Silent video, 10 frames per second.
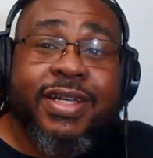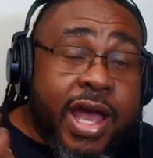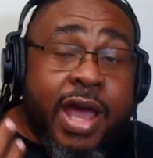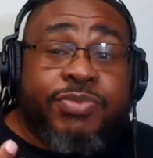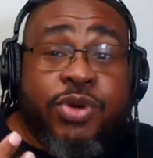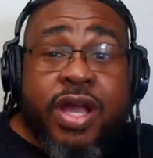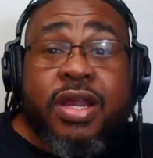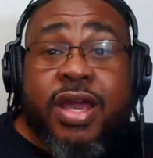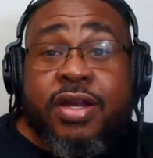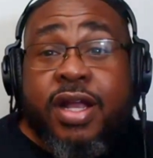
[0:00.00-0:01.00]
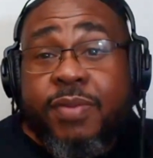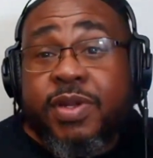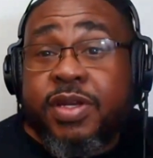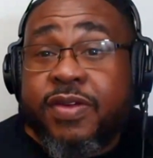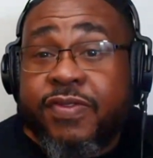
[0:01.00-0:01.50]
I'm trying out a couple
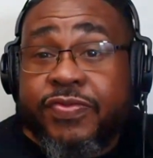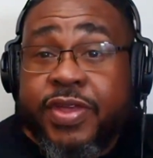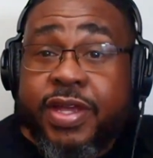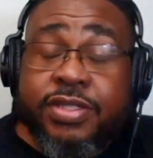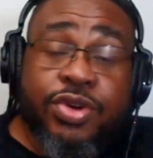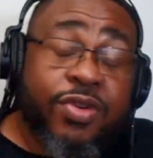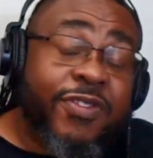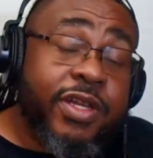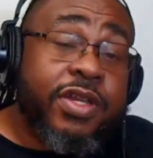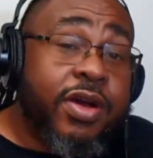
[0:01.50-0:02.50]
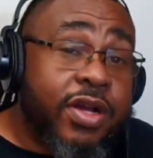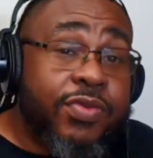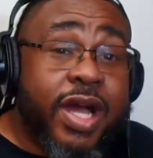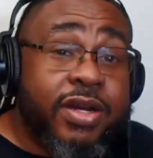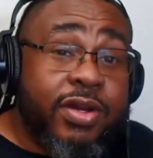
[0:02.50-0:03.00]
of different things and hopefully y'all can
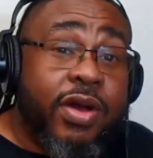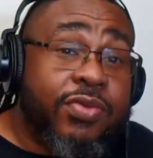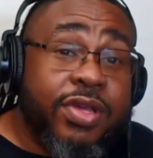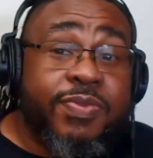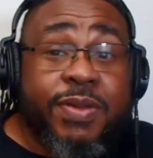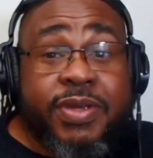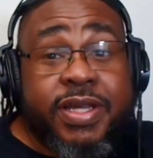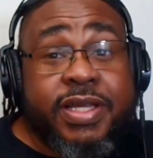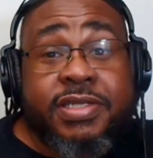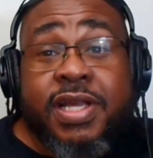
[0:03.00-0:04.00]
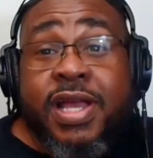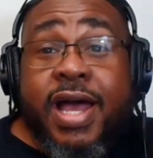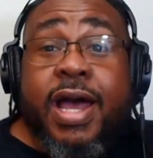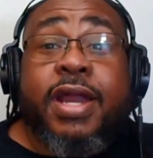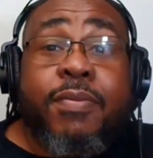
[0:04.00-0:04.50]
ride along with me because
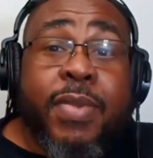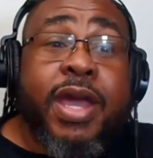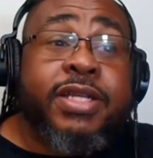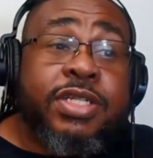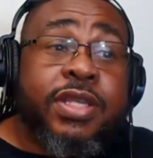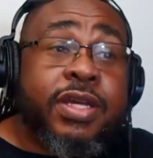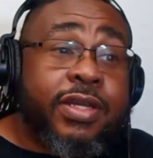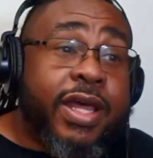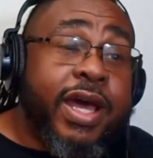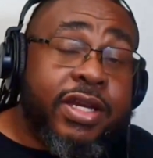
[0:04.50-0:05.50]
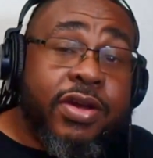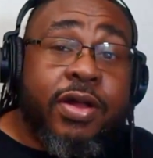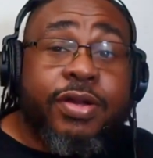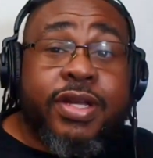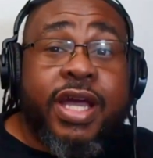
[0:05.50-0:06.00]
I'd imagine that a lot of
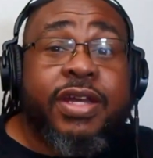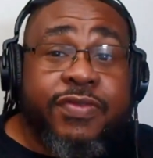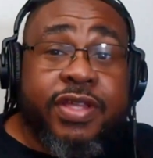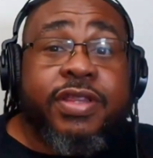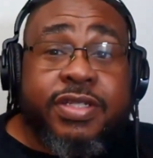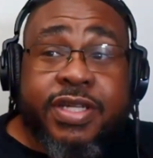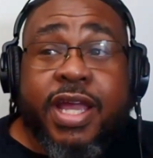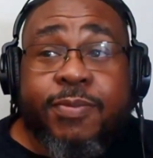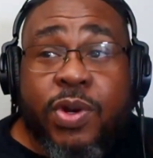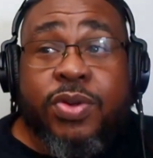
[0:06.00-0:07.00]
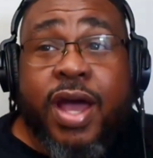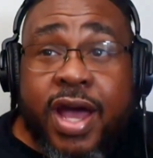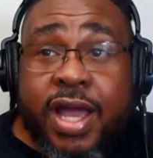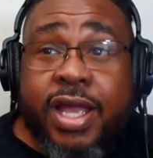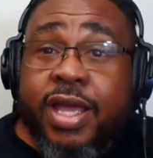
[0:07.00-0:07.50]
y'all are kind of in the same boat
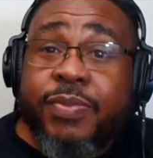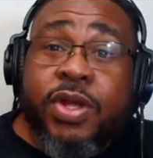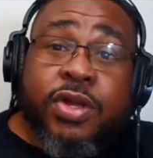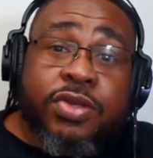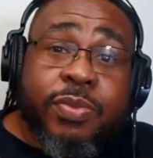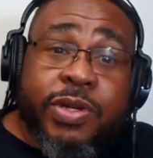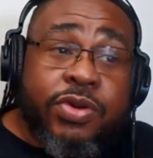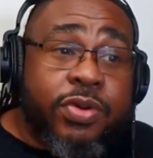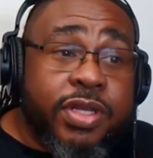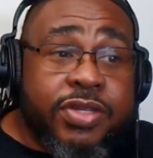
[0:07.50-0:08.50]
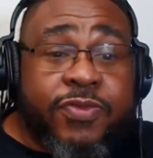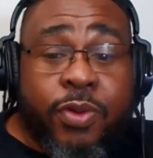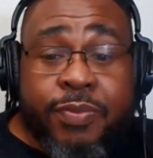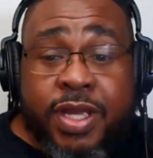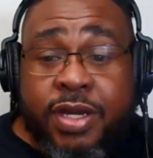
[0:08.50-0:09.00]
I am. You've been doing this
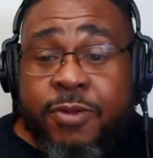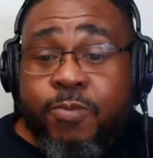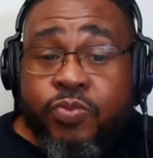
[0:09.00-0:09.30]
for a minute.